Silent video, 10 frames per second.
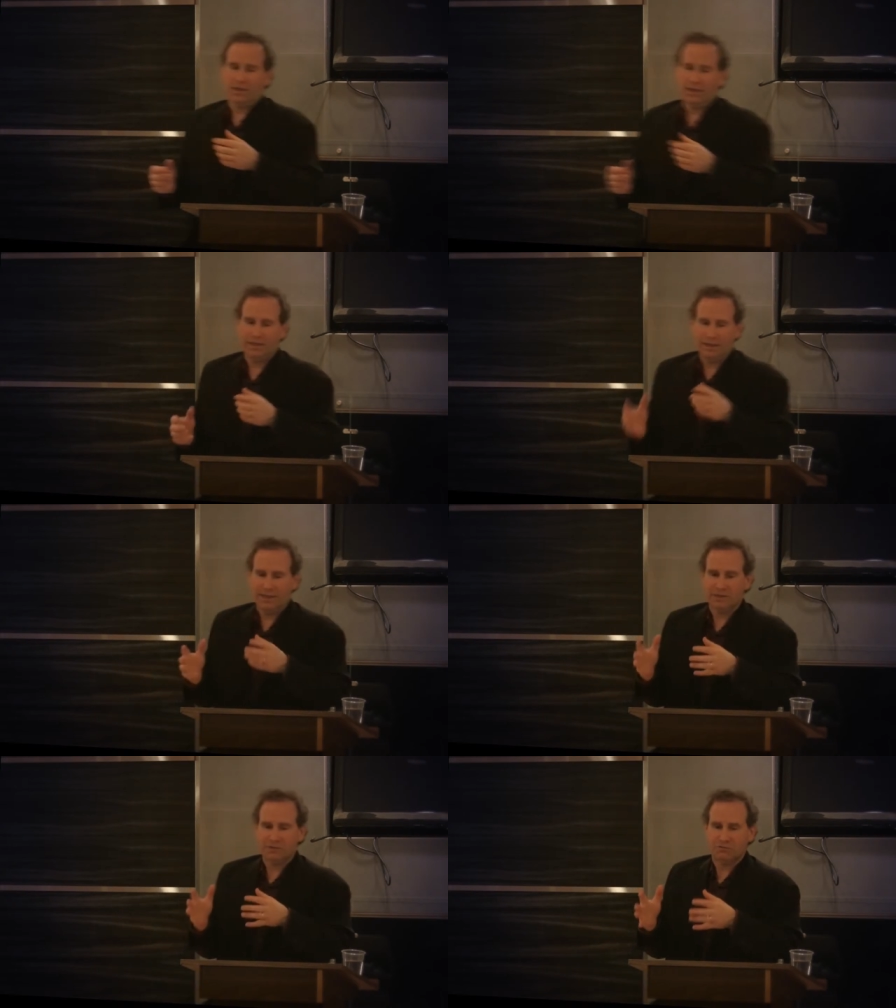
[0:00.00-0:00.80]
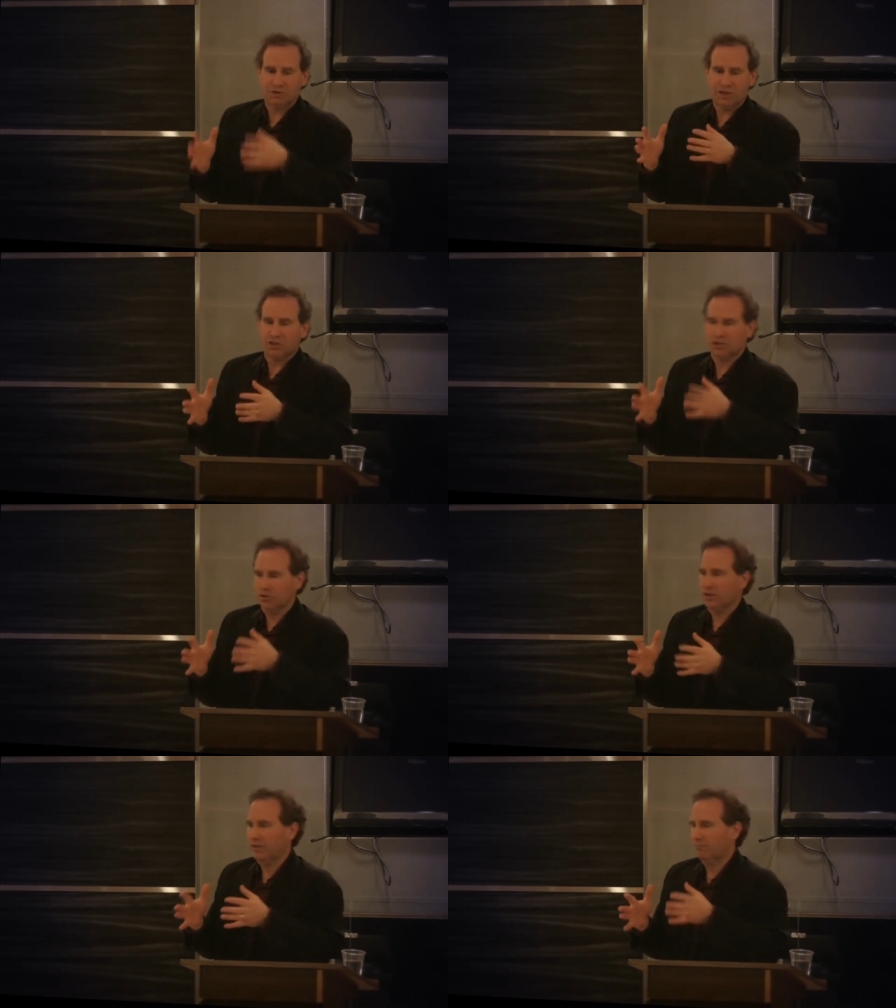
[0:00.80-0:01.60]
it, it is, it is
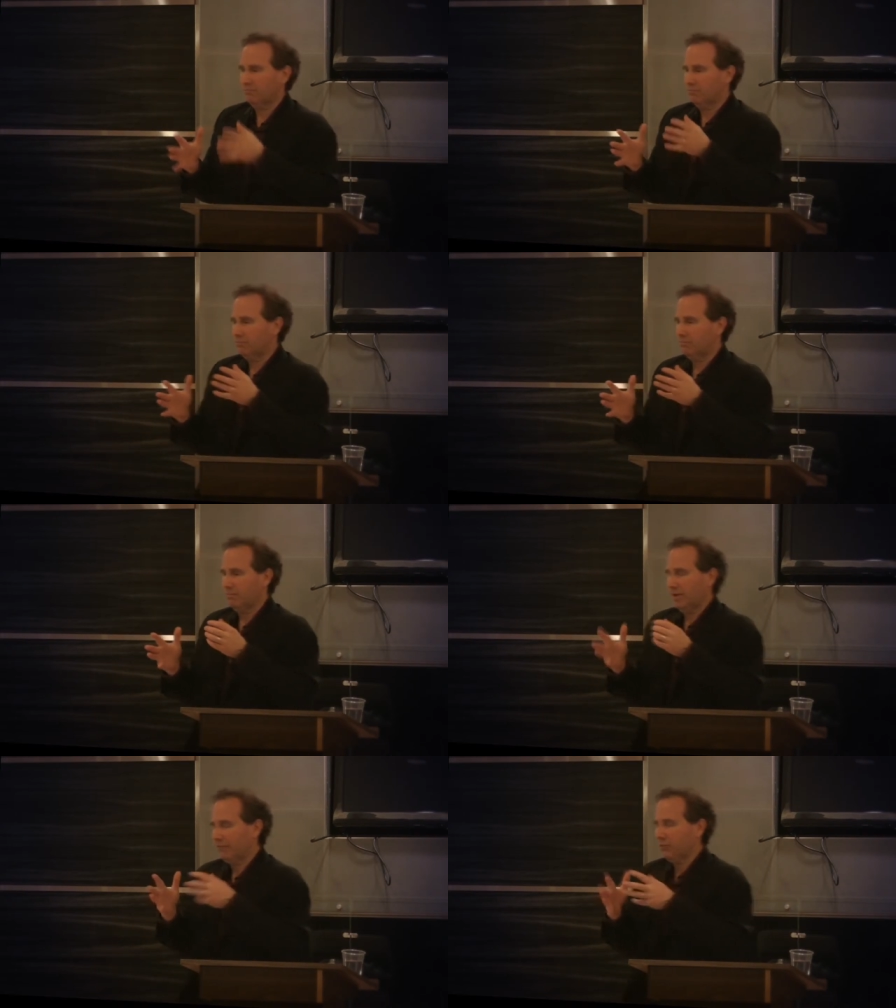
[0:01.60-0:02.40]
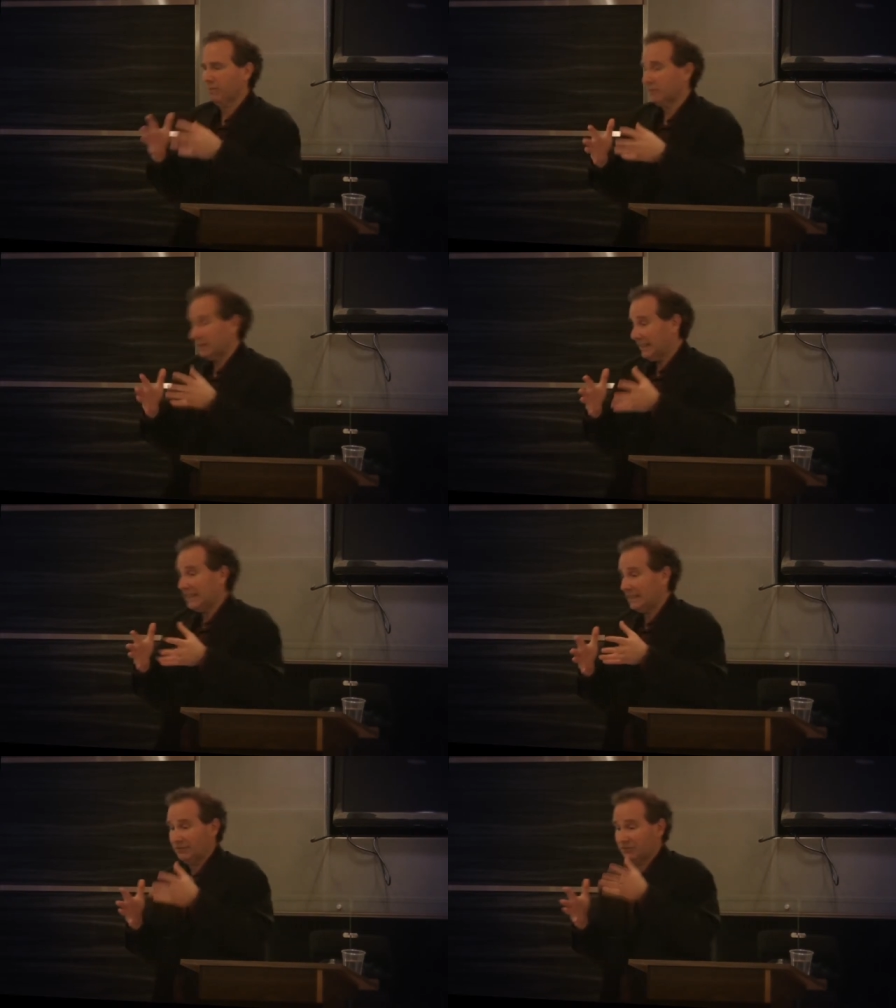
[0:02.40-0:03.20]
certainly, everyone
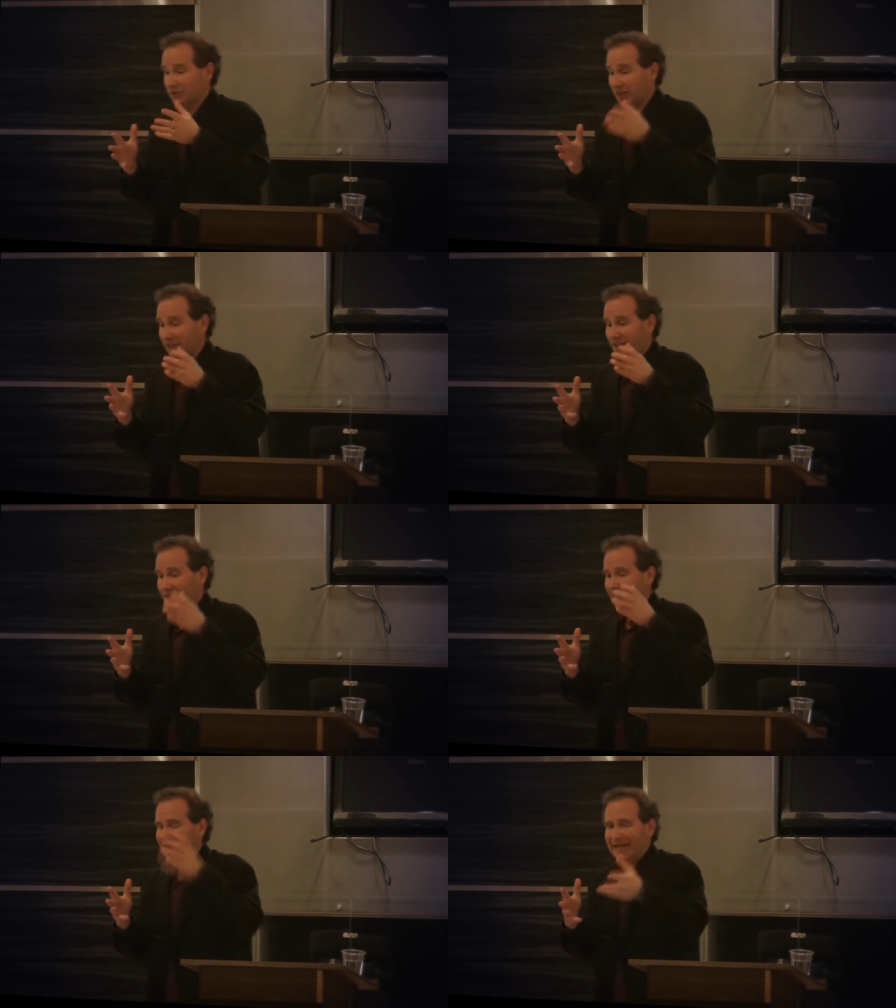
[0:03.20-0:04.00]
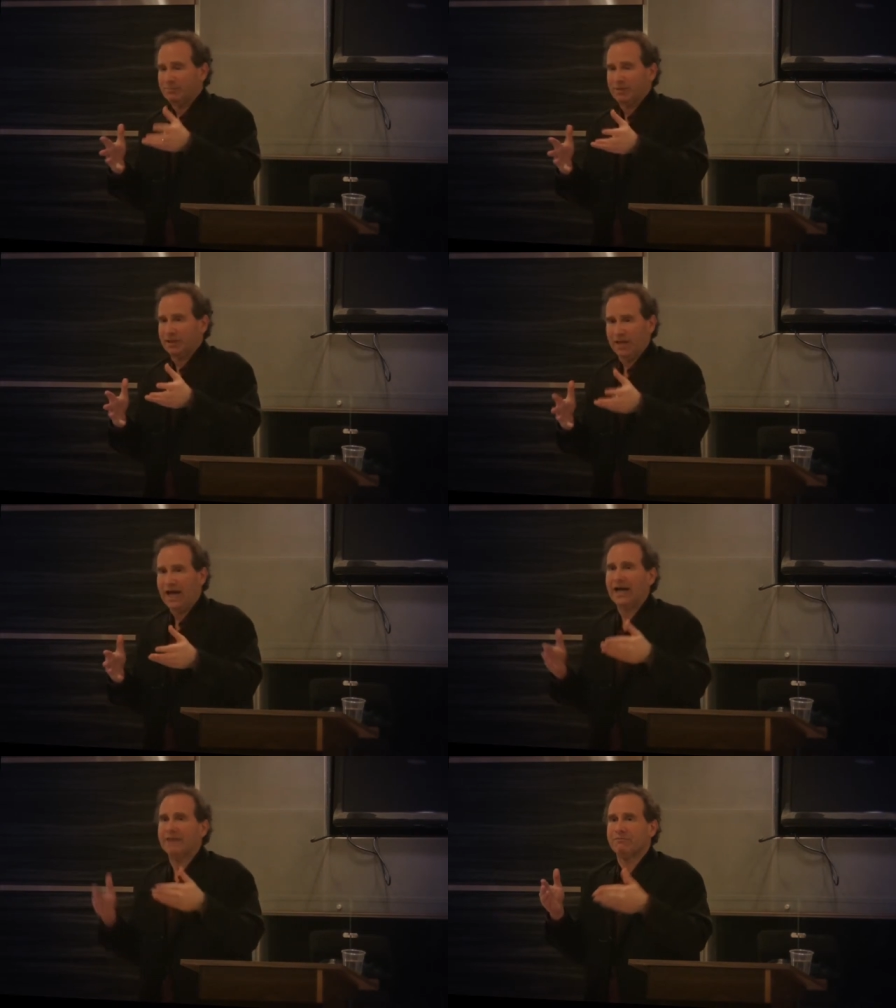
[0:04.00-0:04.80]
believes that had he been
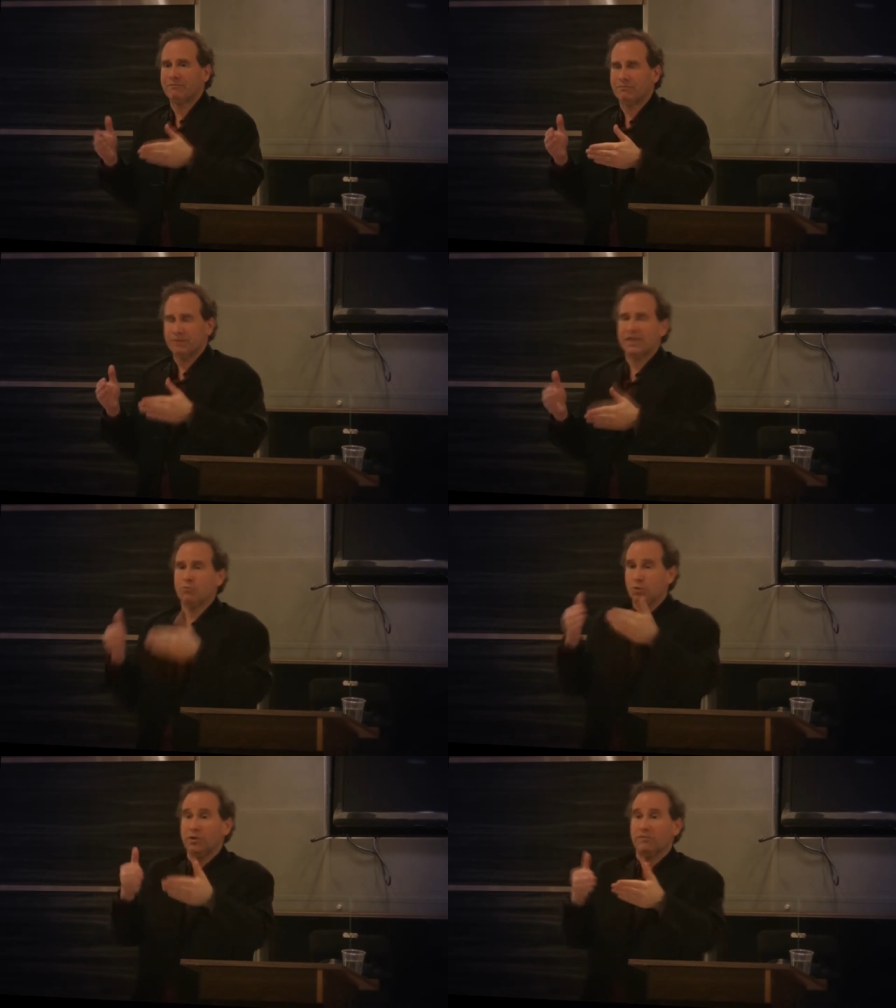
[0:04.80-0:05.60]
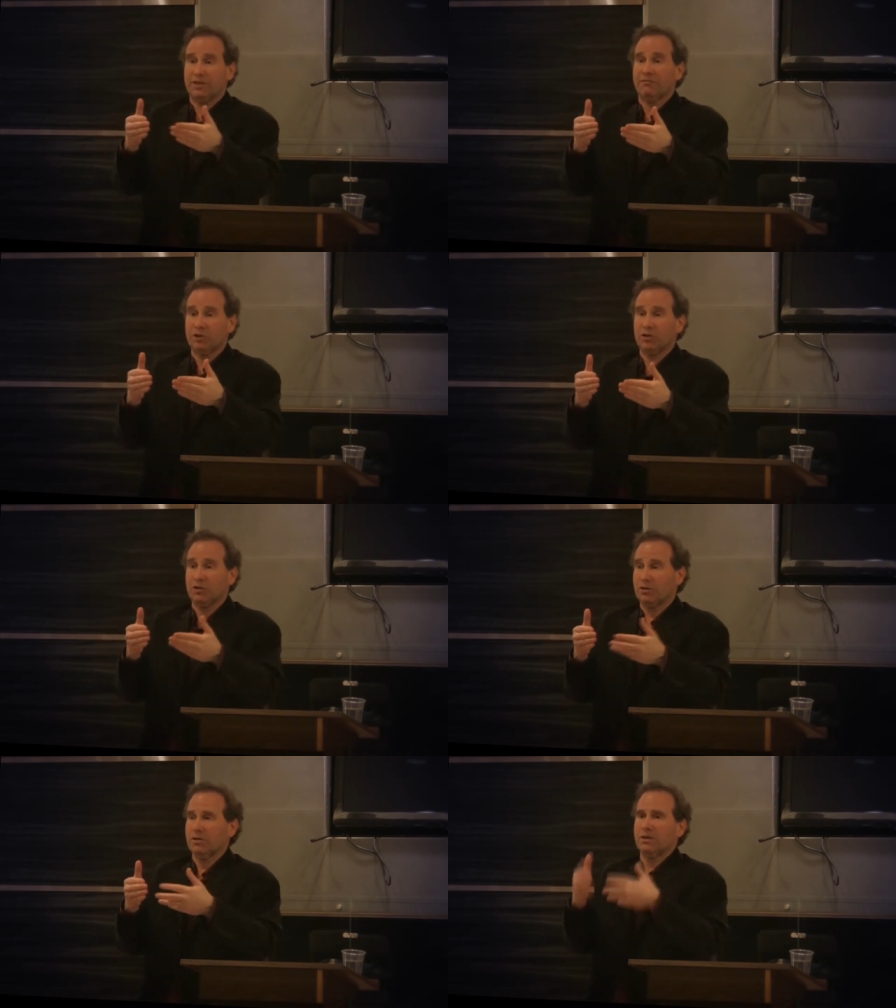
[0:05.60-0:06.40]
alive, he would have given
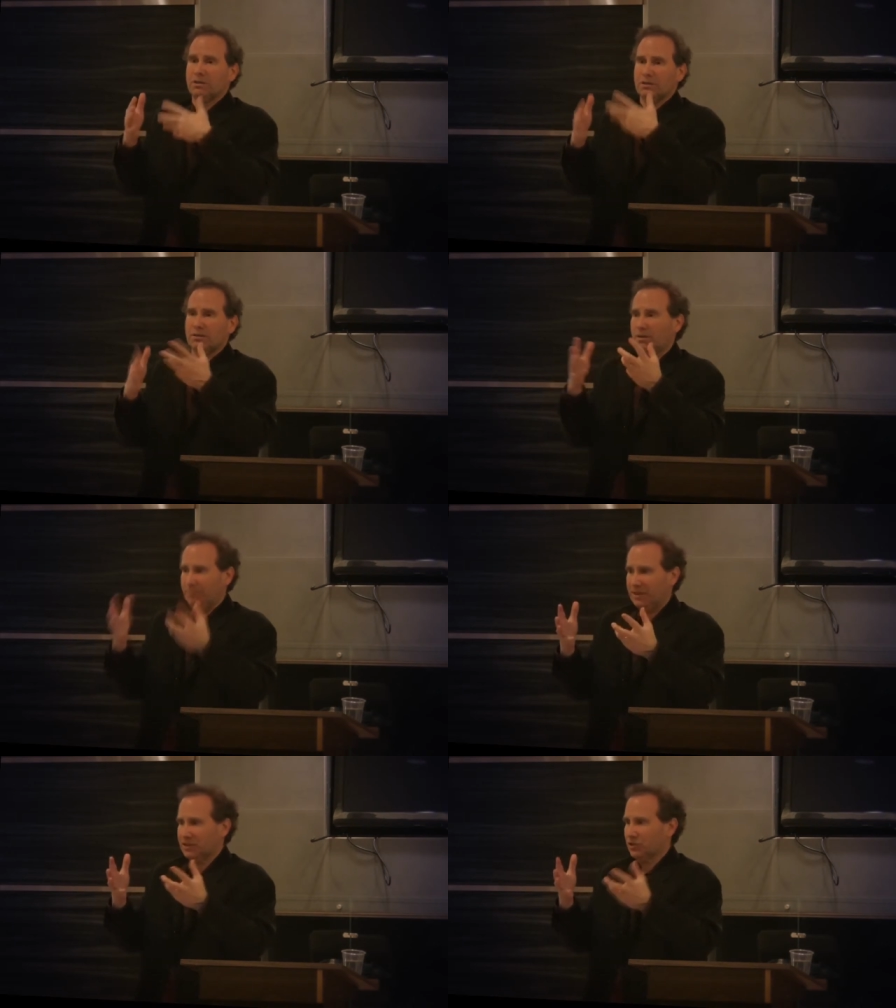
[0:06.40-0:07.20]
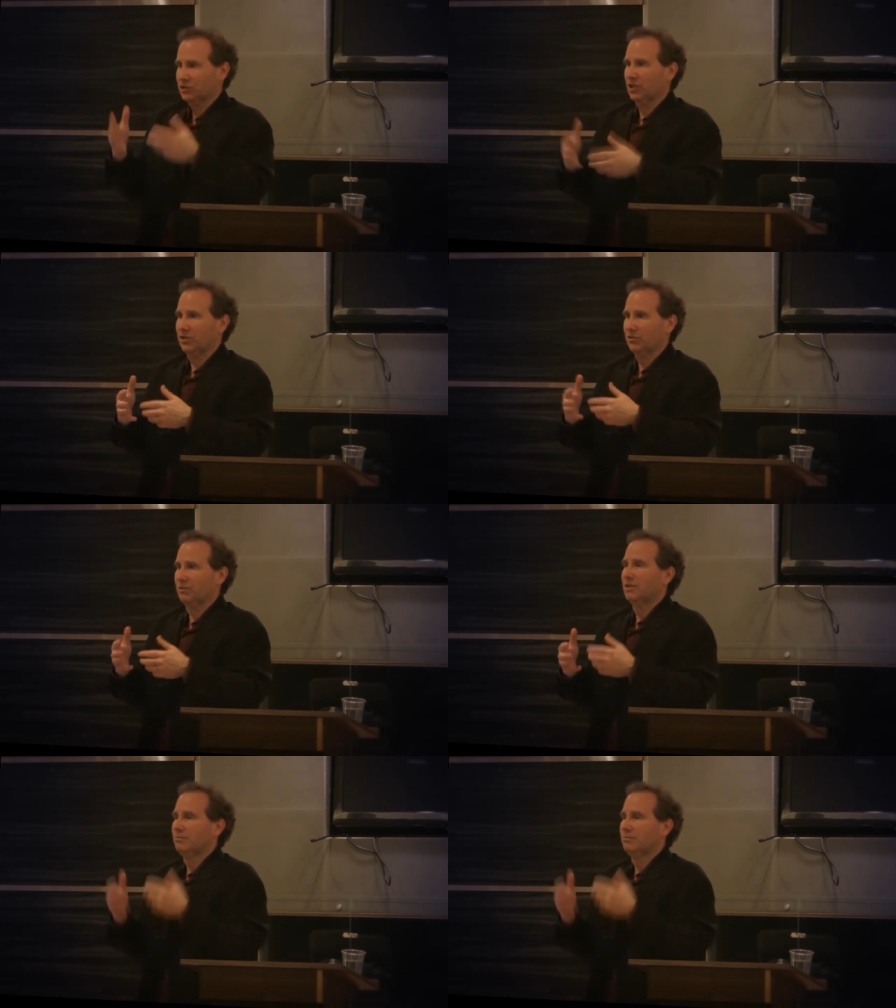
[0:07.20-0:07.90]
her a piece of the show,